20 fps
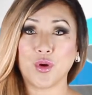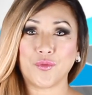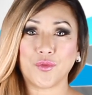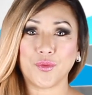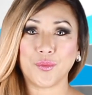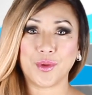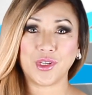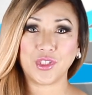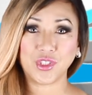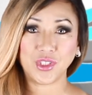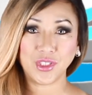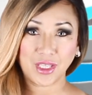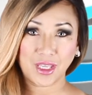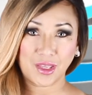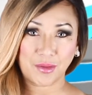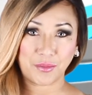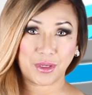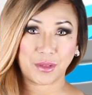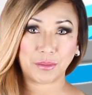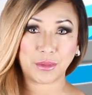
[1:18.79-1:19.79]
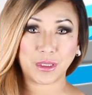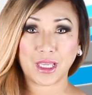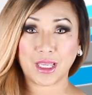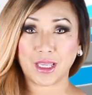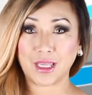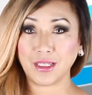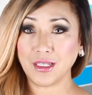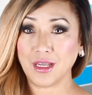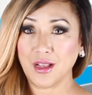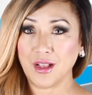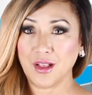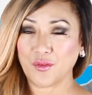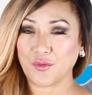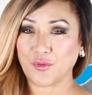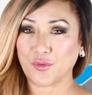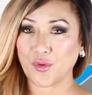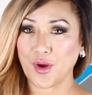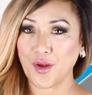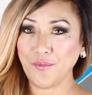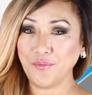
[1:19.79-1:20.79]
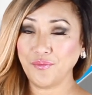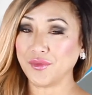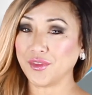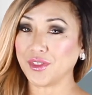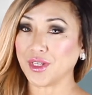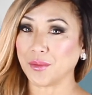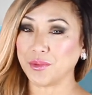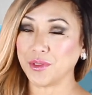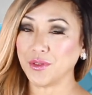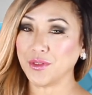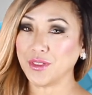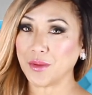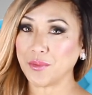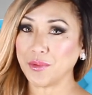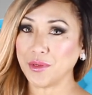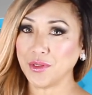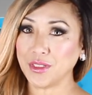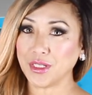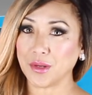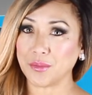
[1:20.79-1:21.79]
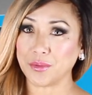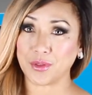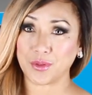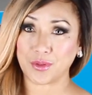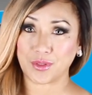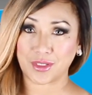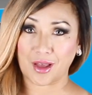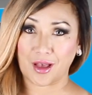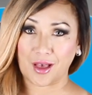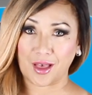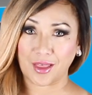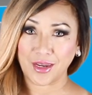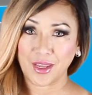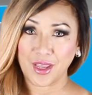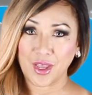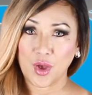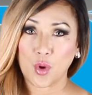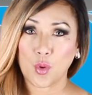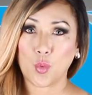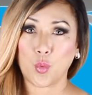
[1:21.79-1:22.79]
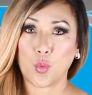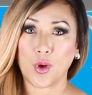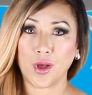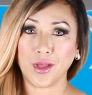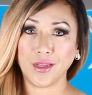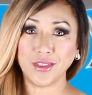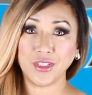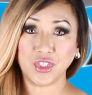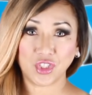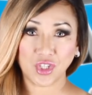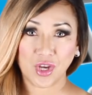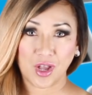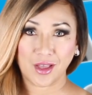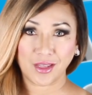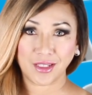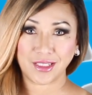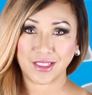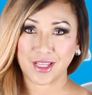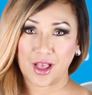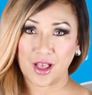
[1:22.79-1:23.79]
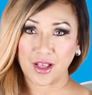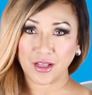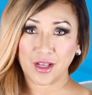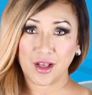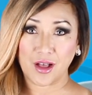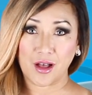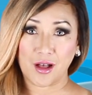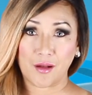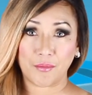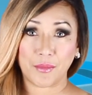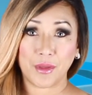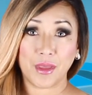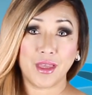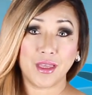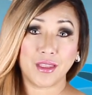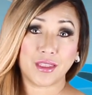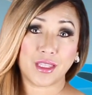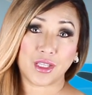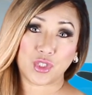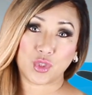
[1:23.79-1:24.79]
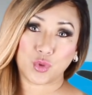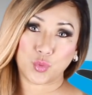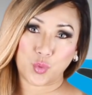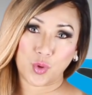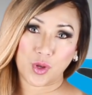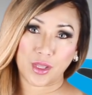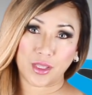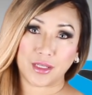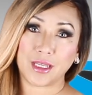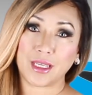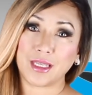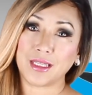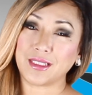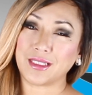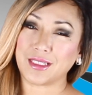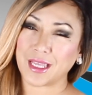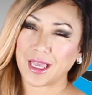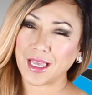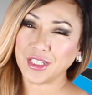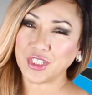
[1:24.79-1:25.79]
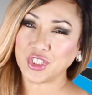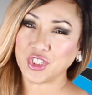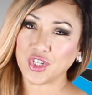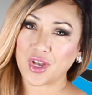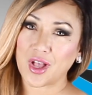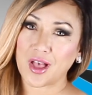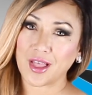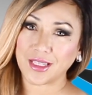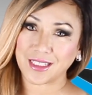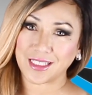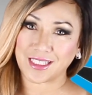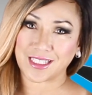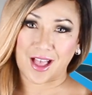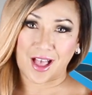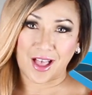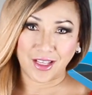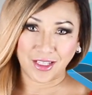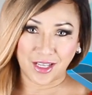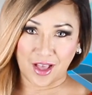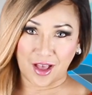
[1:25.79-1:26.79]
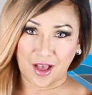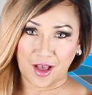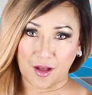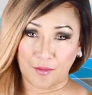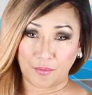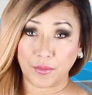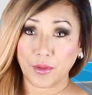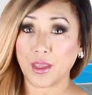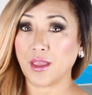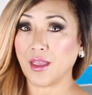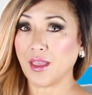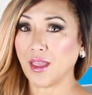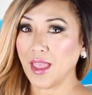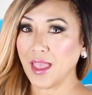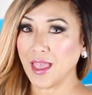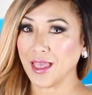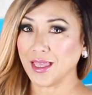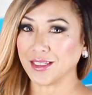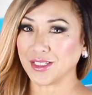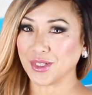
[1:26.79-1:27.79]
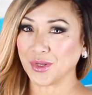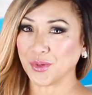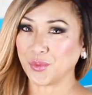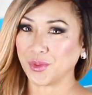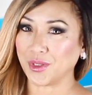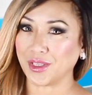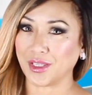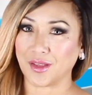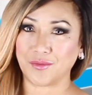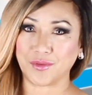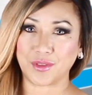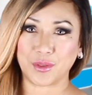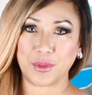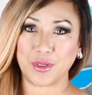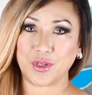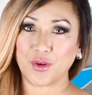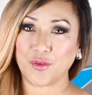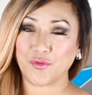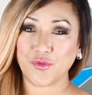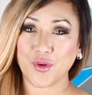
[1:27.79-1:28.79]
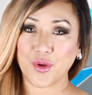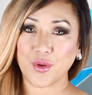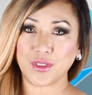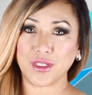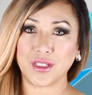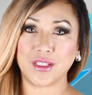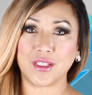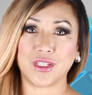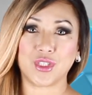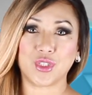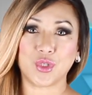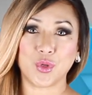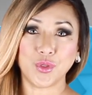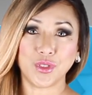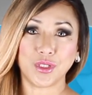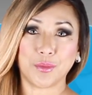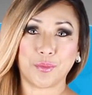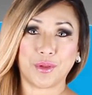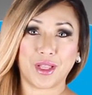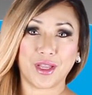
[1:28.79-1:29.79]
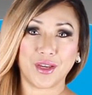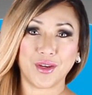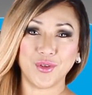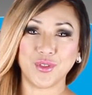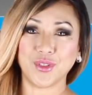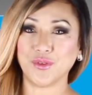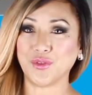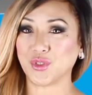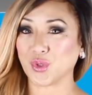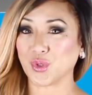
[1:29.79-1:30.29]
information can be obtained from www.oneshot.com. That's one-shot.com. And we love to be your frozen dessert suppliers of